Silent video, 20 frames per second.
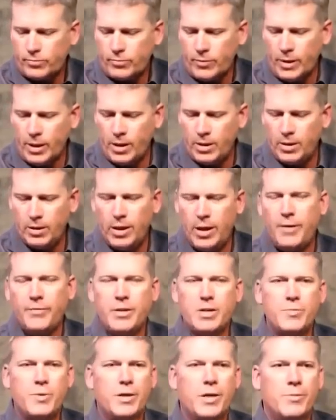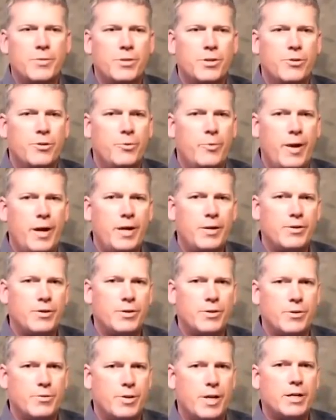the left has become so deranged
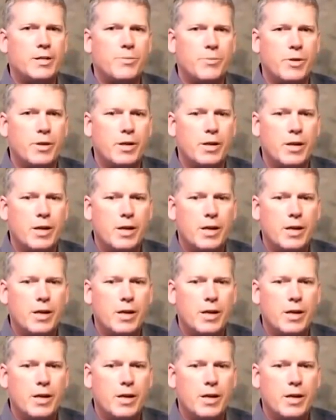and so desperate